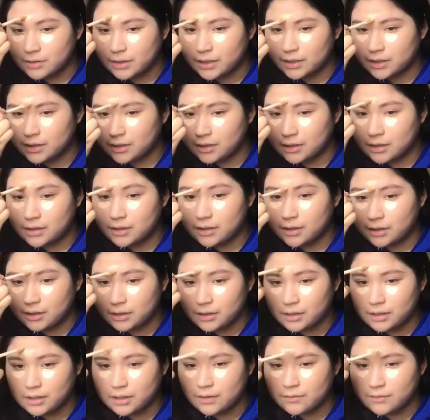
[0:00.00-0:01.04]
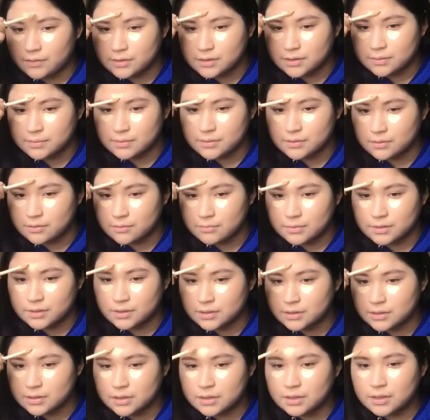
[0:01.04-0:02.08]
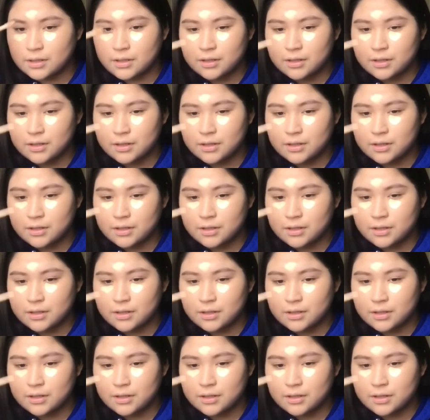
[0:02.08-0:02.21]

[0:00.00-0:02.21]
Like it literally covers up so much.